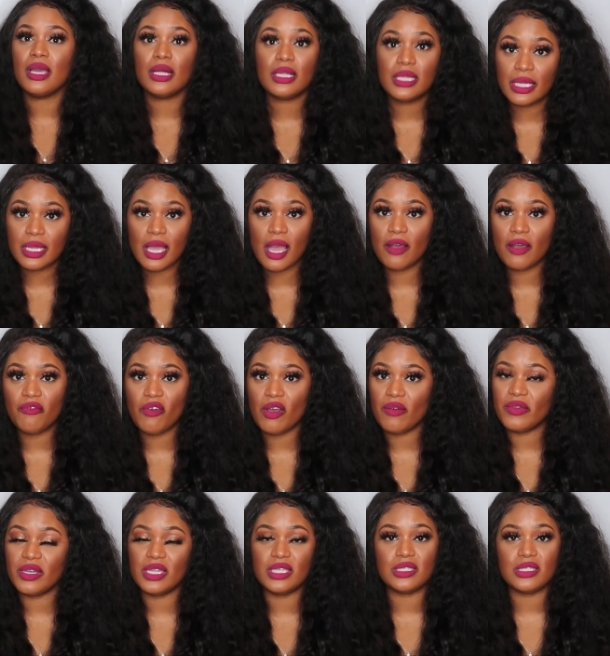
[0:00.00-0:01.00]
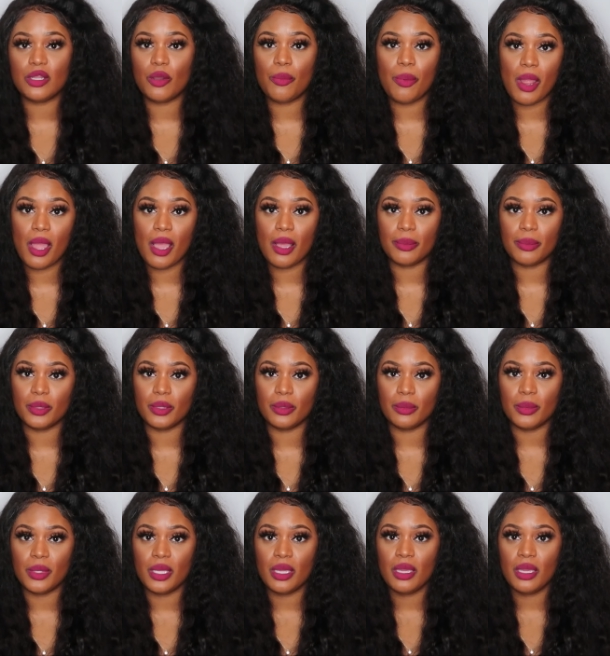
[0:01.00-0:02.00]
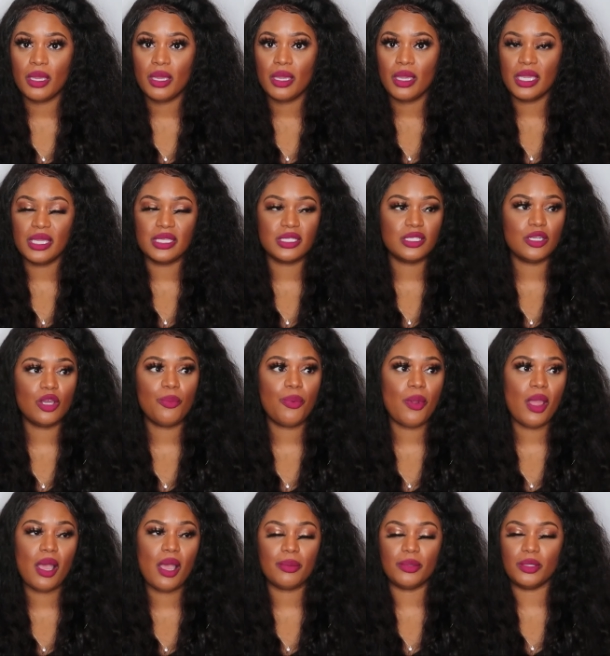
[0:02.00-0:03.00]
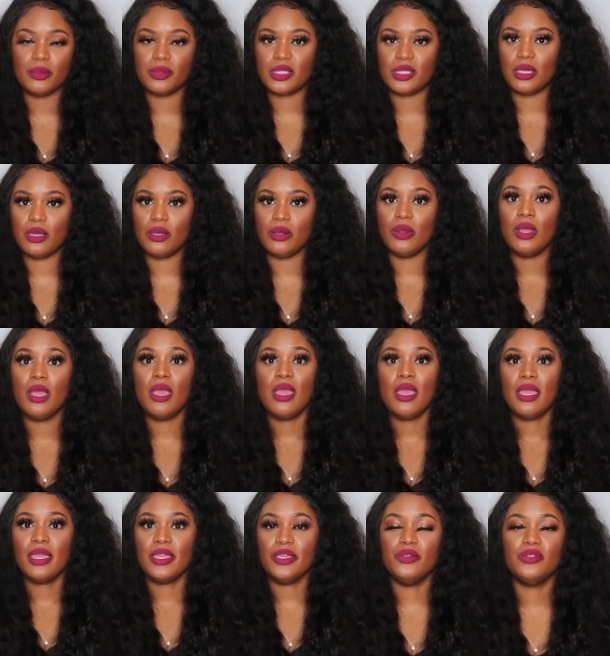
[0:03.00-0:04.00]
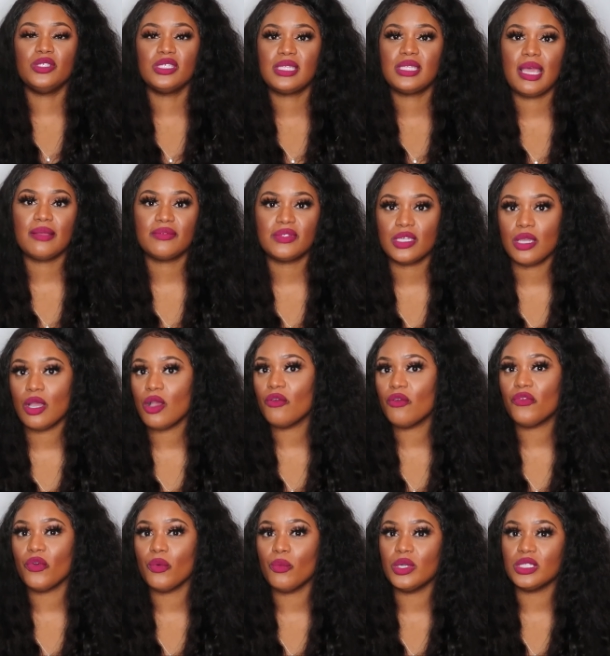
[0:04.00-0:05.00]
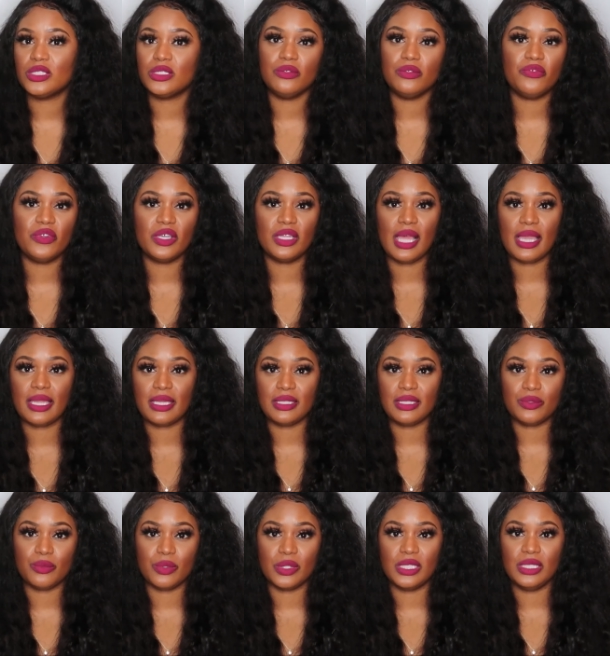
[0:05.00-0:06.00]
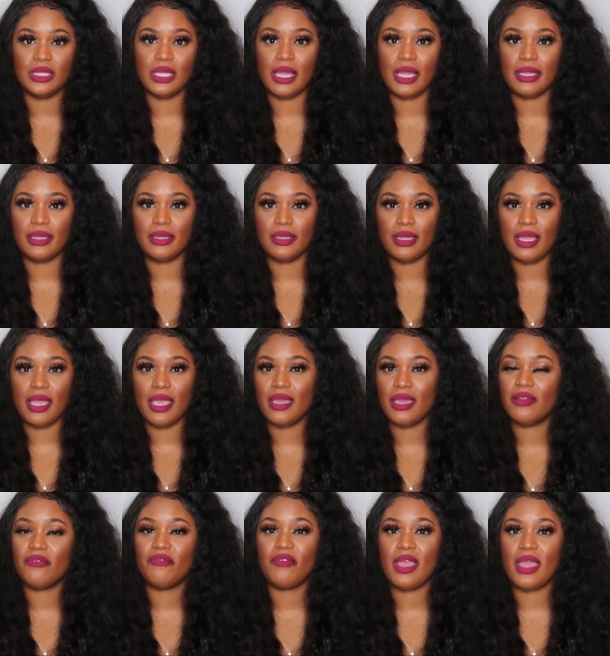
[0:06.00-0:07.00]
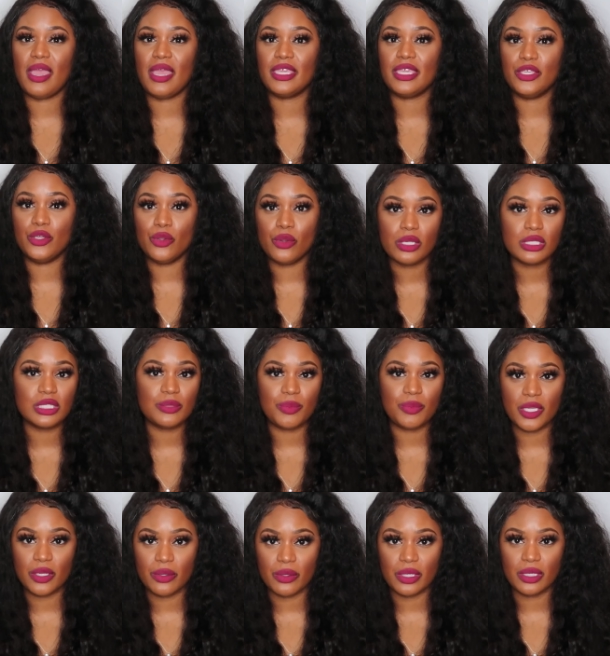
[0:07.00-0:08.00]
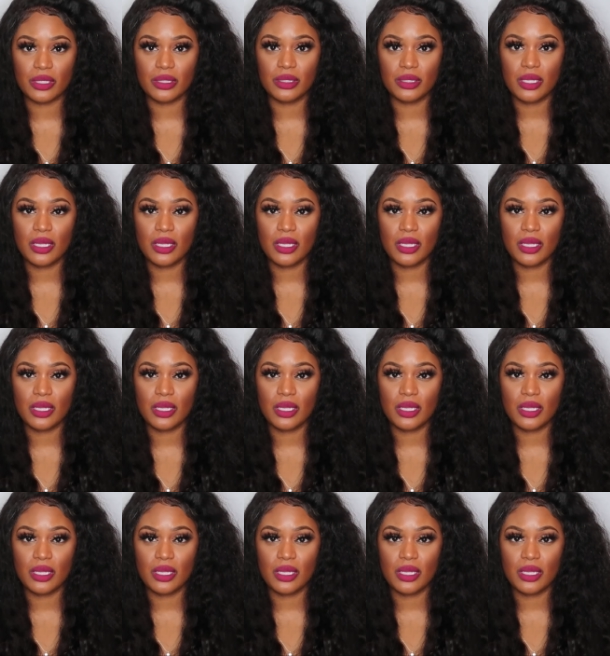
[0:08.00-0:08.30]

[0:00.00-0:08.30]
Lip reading: click off of it. It's no problem. It's no problem. So you just have to go for what you feel like is really, like, edifying your spirit.